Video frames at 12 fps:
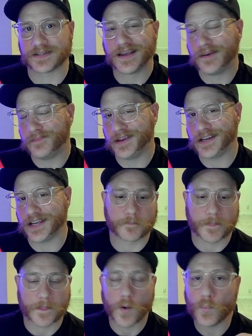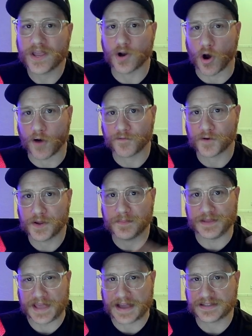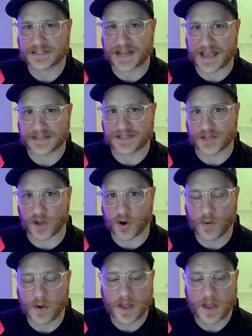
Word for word: meaning we can offer him Yext SEO